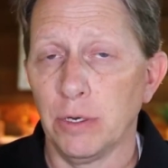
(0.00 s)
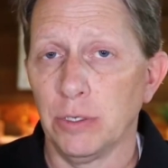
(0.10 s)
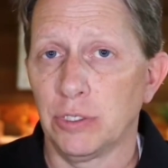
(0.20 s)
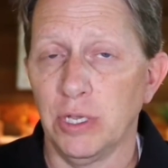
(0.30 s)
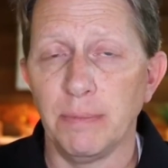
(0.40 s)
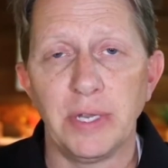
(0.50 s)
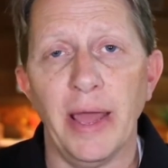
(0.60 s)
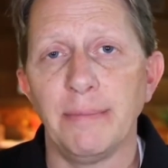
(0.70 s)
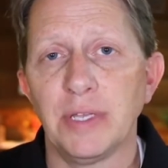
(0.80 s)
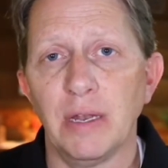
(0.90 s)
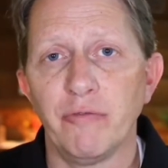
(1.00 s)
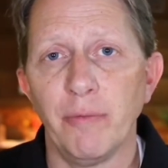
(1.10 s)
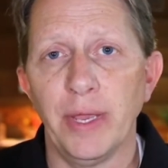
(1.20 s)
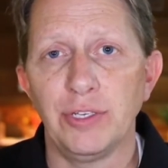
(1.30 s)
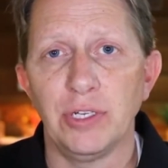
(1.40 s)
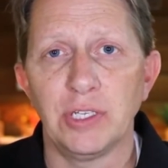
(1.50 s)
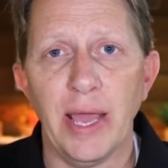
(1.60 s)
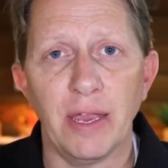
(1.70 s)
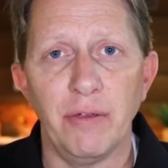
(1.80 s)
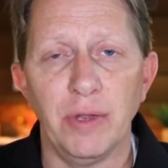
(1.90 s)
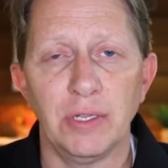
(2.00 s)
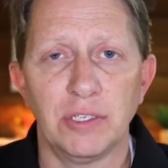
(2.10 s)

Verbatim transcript: Sometimes that information is accurate,